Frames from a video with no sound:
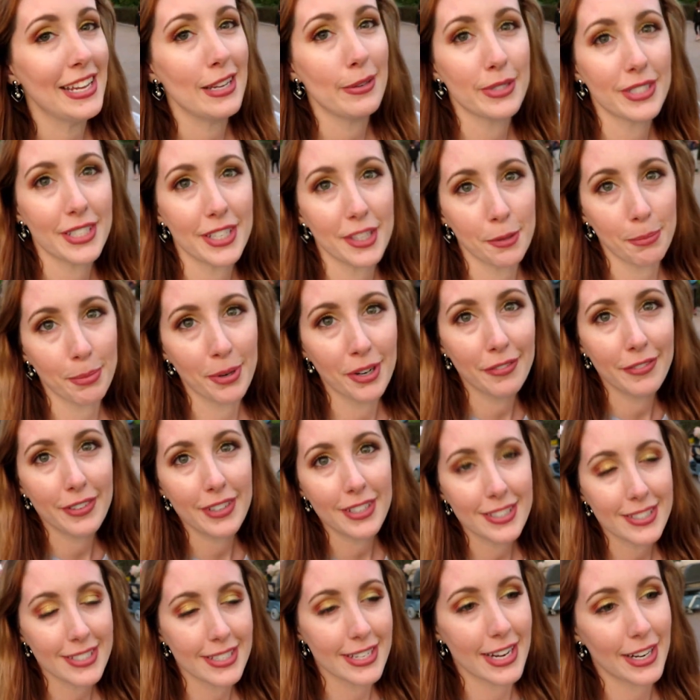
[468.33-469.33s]
It was like the
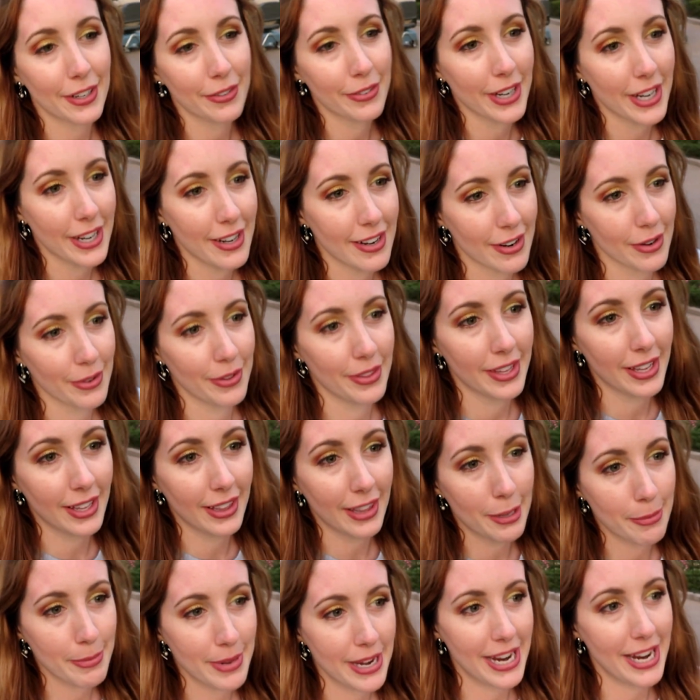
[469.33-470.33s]
perfect snack right now, and that
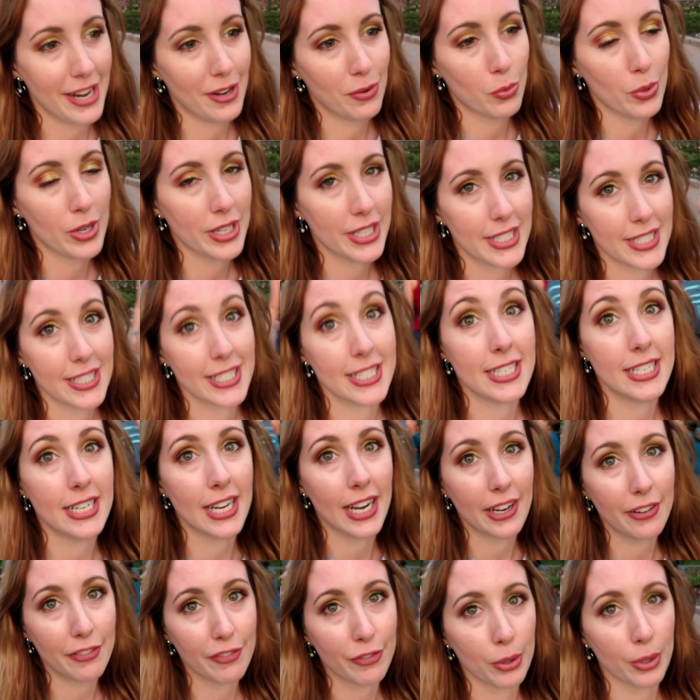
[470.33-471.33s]
lemonade was to
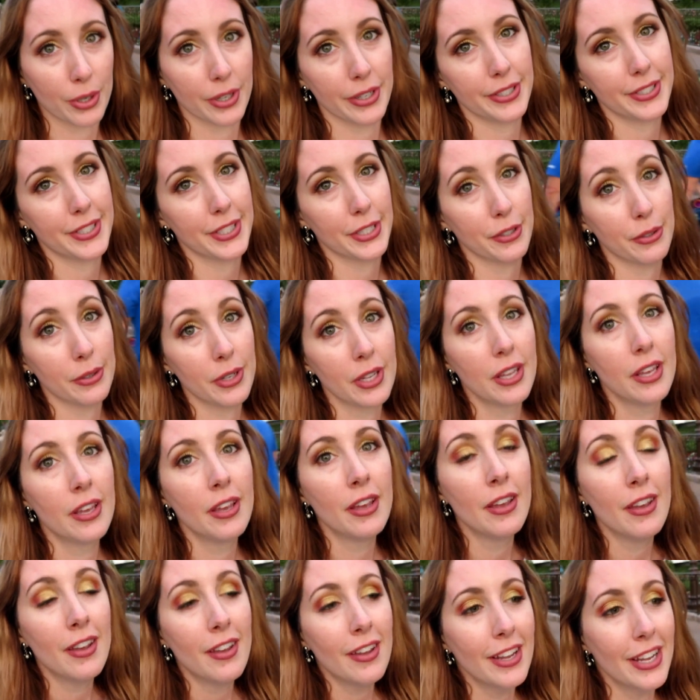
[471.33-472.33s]
die for. So
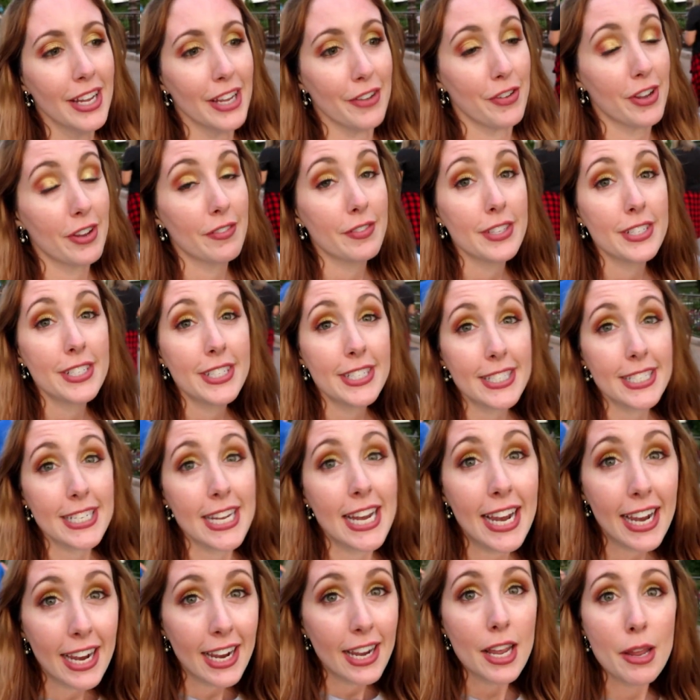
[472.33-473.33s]
if you have the
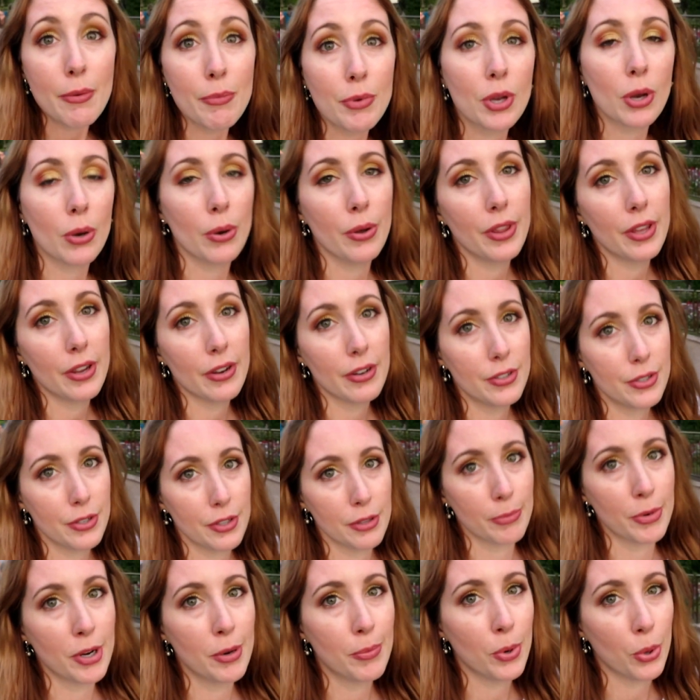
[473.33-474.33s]
time, go there and do
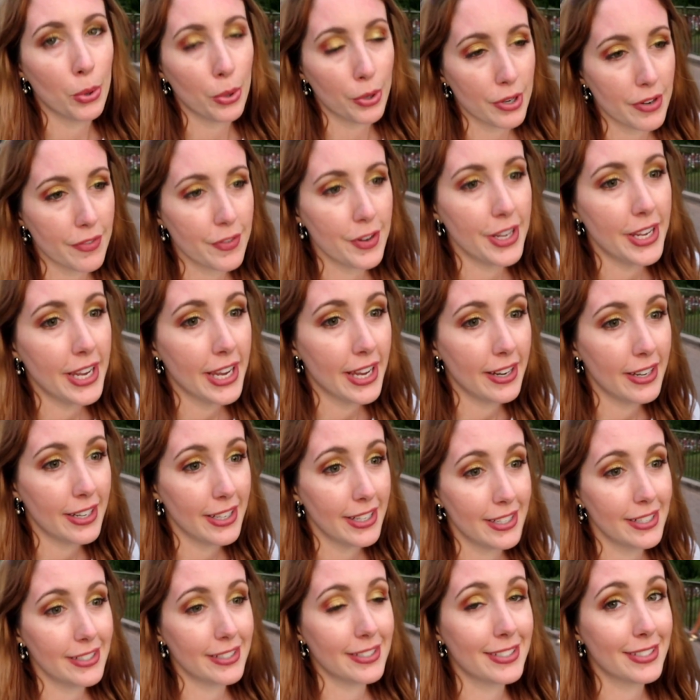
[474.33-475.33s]
the mobile order if you can.
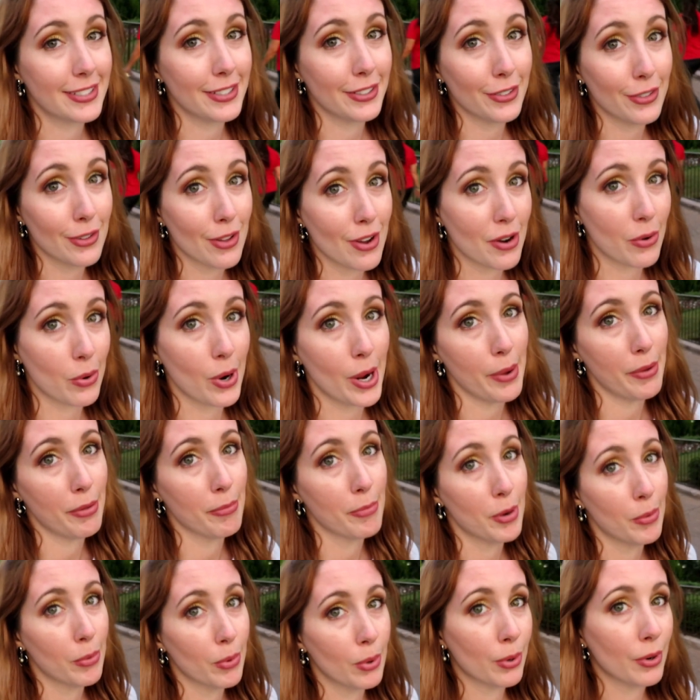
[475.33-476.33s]
It is still a long wait with
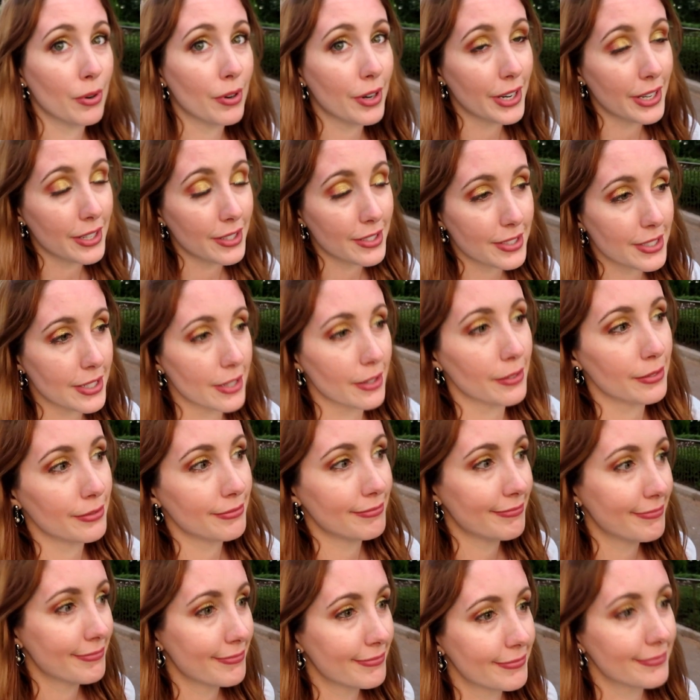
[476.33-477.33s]
mobile ordering. So
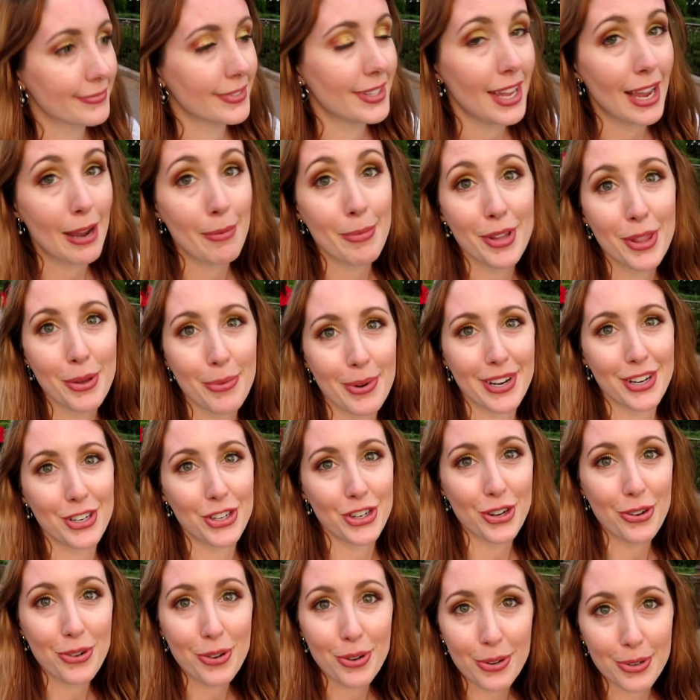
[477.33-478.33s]
I'm on the way to
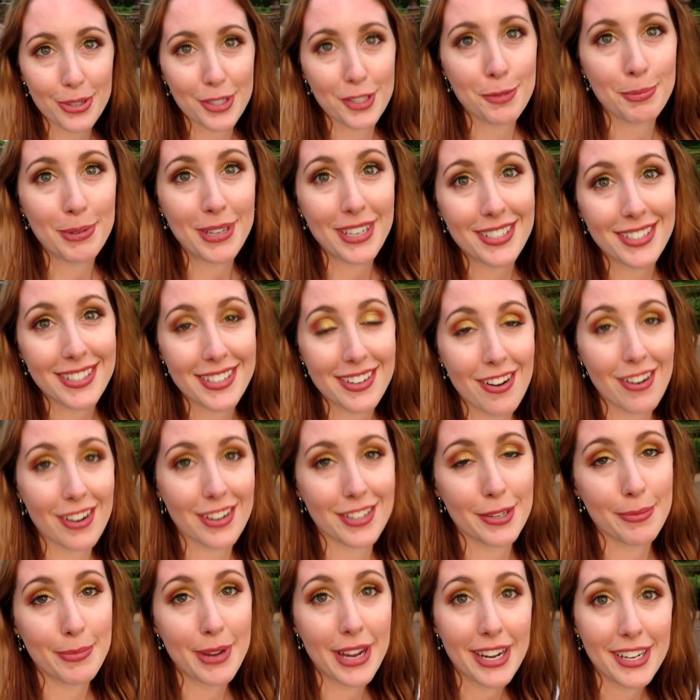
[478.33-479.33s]
Jungle Cruise because an
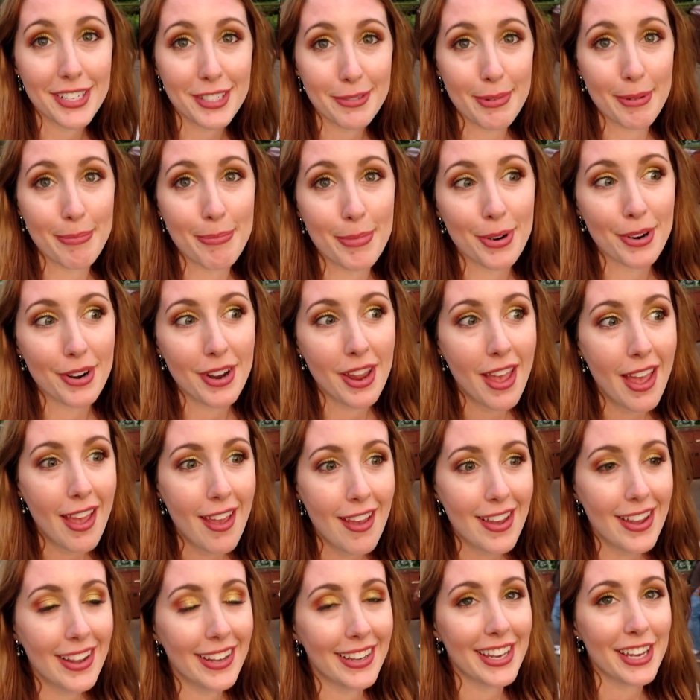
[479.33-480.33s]
awesome cast member
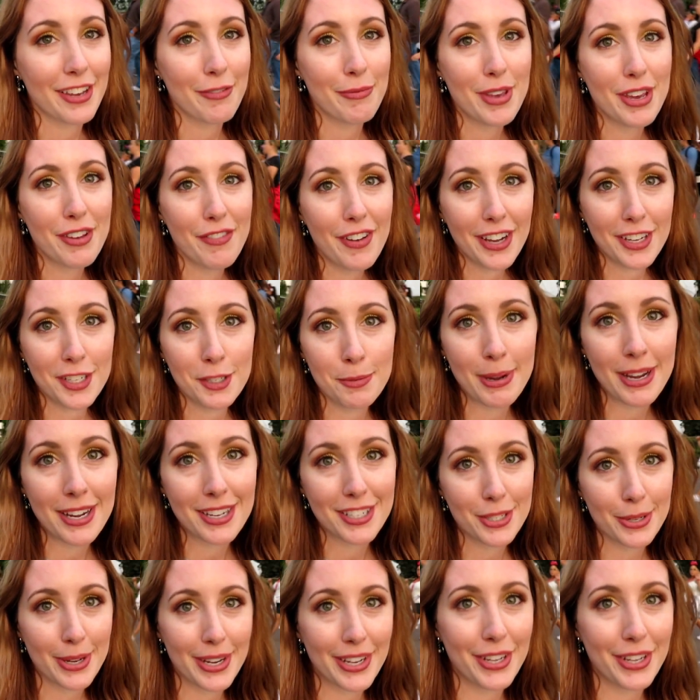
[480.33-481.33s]
gave me a Fast Pass so